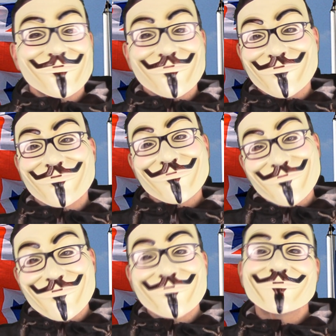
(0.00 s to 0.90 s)
and
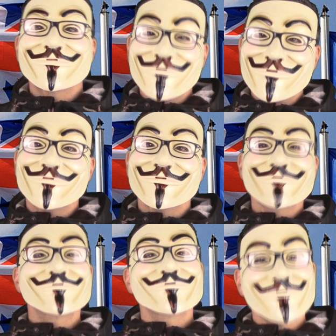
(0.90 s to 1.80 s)
looks like a real
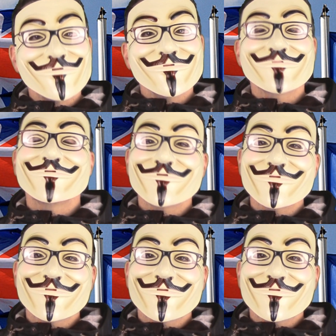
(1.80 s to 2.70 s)

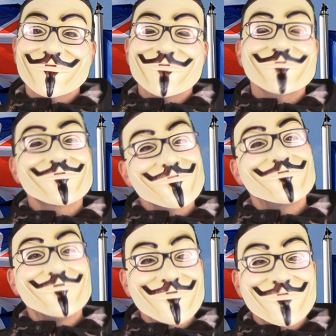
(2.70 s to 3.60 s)
statesman, like a
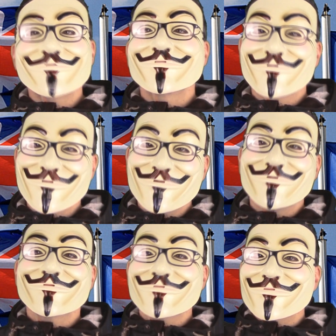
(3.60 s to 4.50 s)
man that can
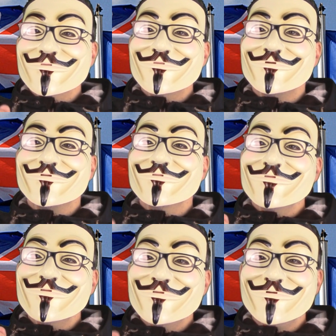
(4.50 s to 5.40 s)
get the
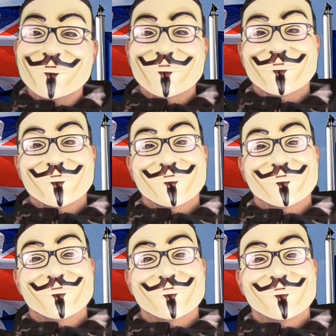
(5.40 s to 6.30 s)
job done.
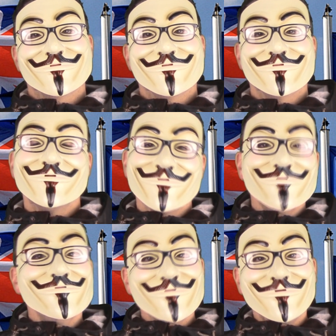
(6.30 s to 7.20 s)
After
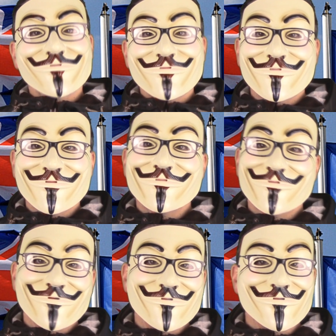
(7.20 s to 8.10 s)
these last couple of
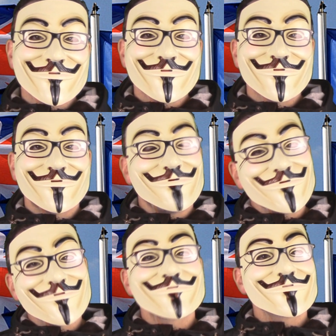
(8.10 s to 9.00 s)
weeks, I
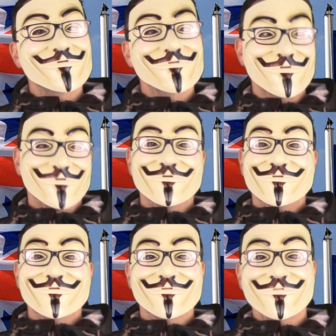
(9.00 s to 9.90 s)
have
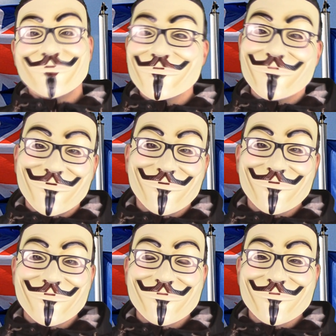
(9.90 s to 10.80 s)
changed my
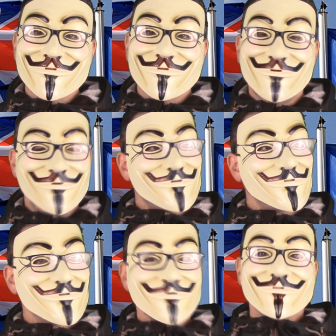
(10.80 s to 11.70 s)
mind. I have
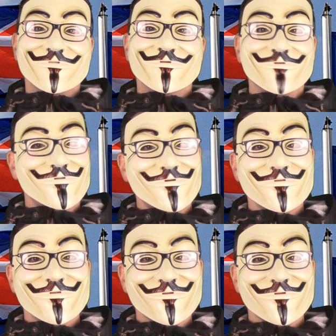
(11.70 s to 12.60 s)
seen the
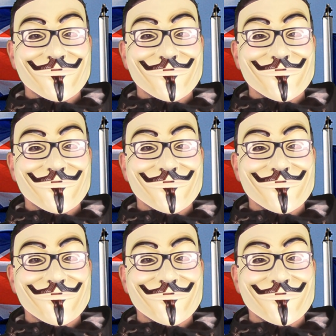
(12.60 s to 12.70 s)
light.